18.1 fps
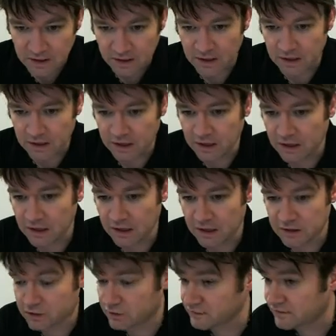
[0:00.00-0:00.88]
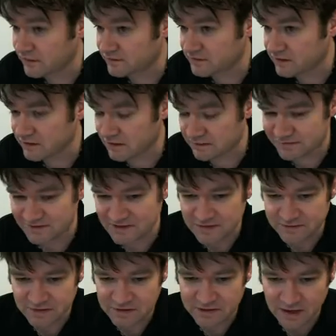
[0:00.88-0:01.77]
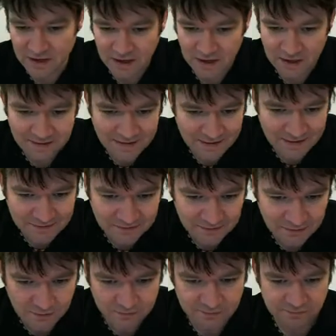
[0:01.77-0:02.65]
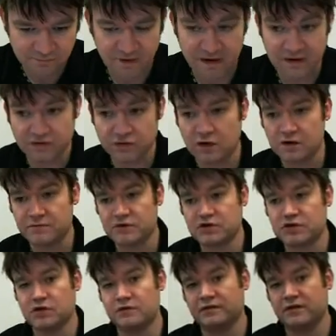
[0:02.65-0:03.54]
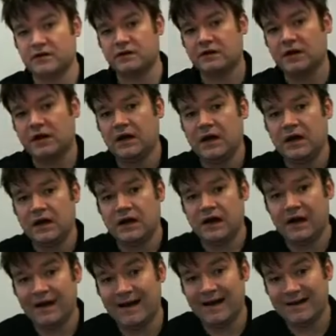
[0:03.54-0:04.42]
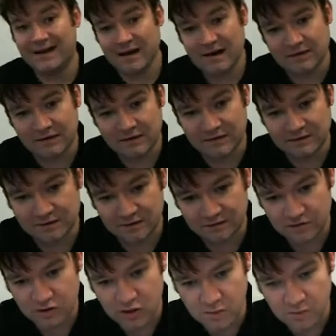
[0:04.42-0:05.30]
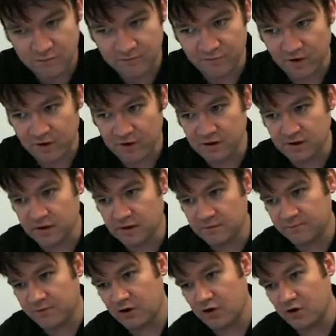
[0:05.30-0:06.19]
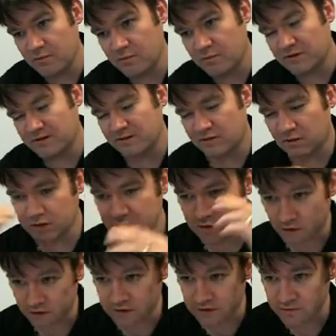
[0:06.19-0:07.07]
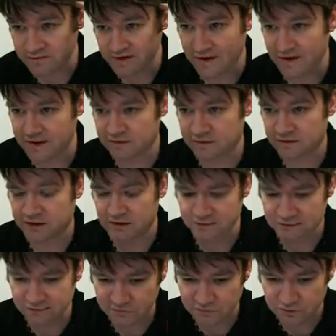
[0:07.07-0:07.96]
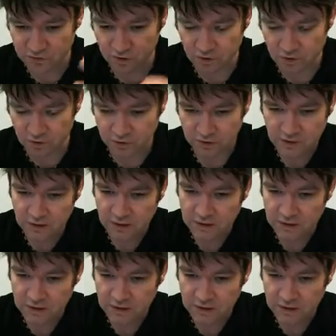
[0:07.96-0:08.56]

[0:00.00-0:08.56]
Good, that's it, nice and easy. Next thing on this page, overshooting. Again, this is an urban environment. You've got to use your head, okay? This is not